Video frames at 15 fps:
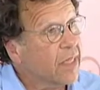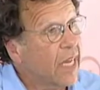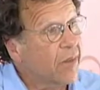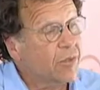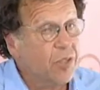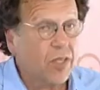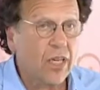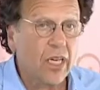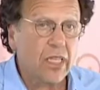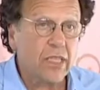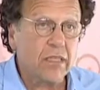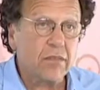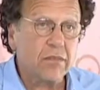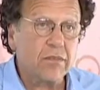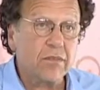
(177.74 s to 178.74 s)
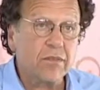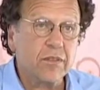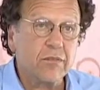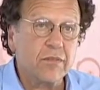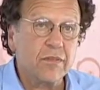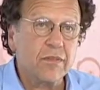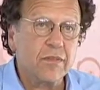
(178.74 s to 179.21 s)
I've taught
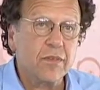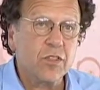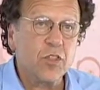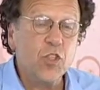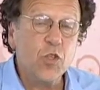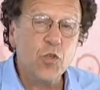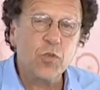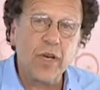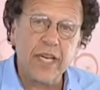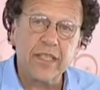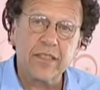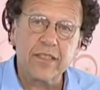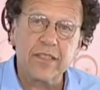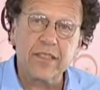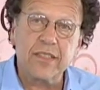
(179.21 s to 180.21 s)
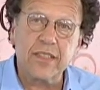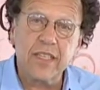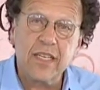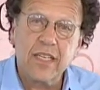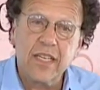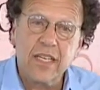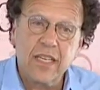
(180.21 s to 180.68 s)
new writers
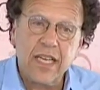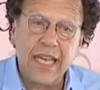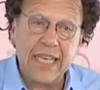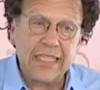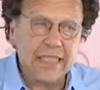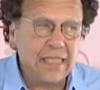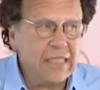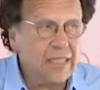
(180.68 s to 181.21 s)
as